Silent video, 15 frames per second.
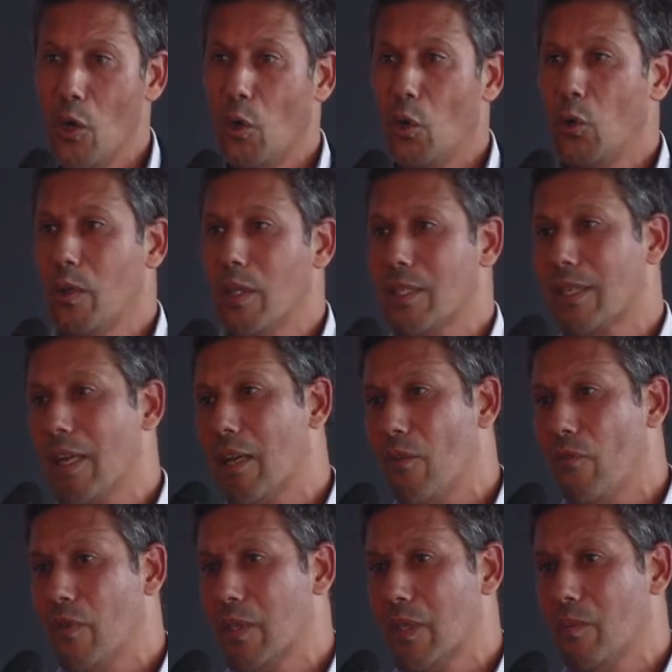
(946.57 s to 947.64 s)
All this kind
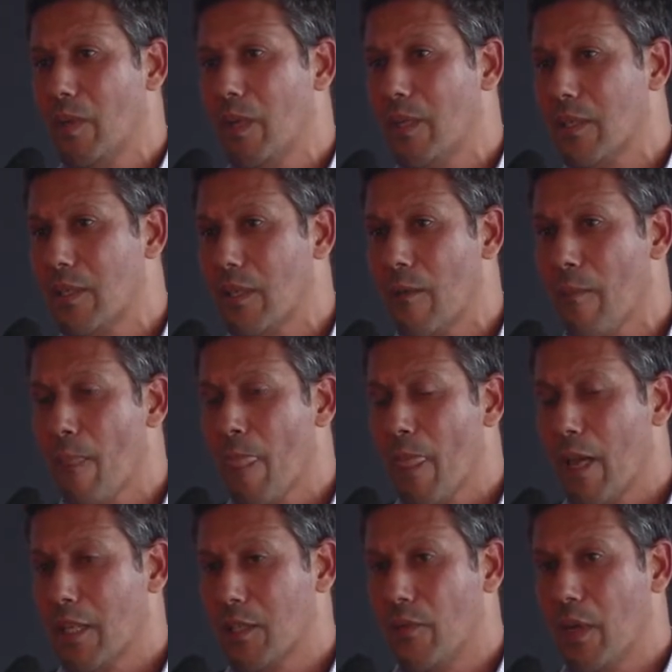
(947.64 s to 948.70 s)
of visibility
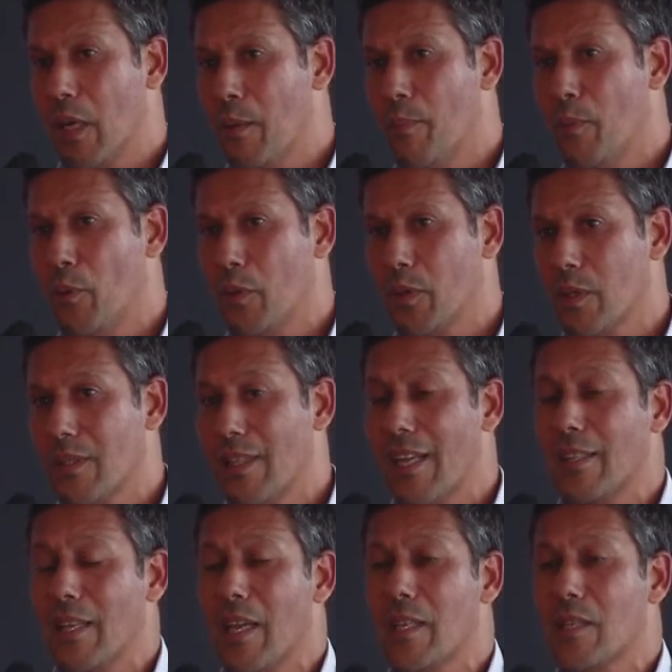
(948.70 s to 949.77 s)
is very important.
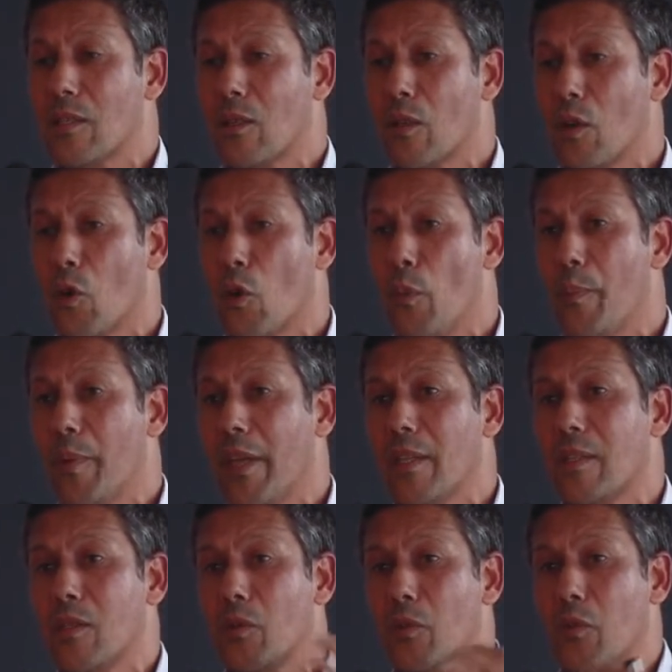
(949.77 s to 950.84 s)
Data is
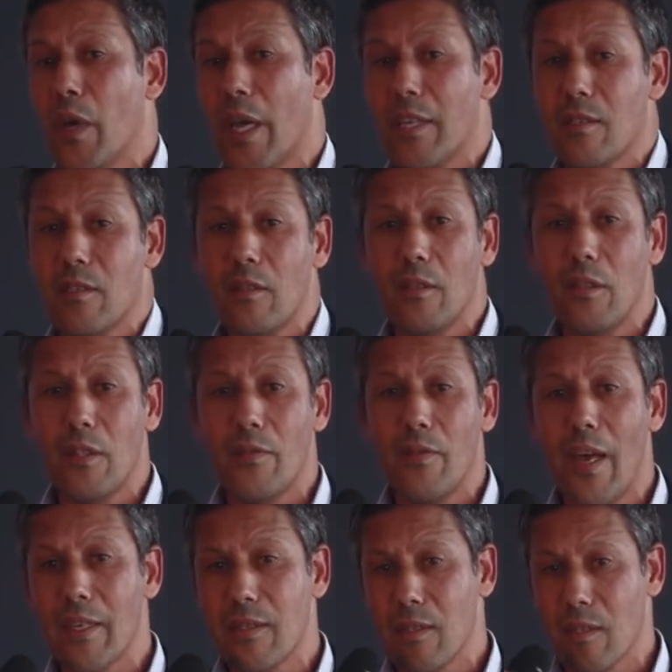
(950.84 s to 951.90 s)
copied to external
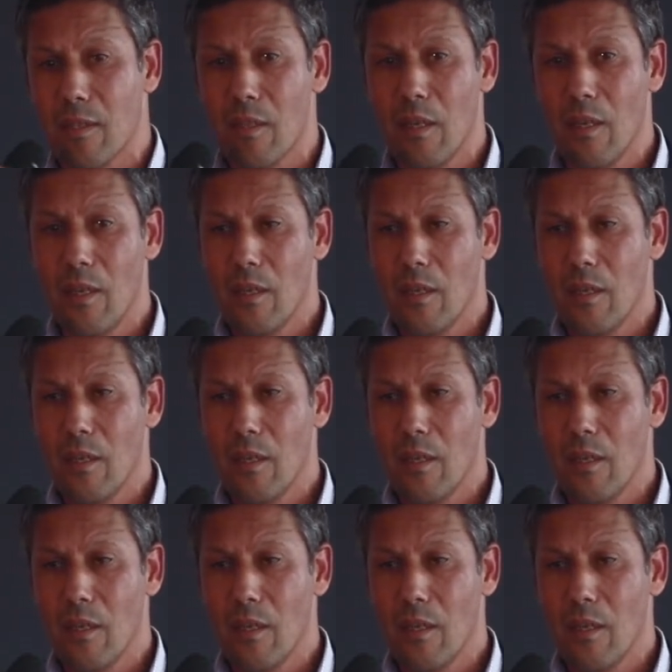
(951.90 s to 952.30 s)
devices.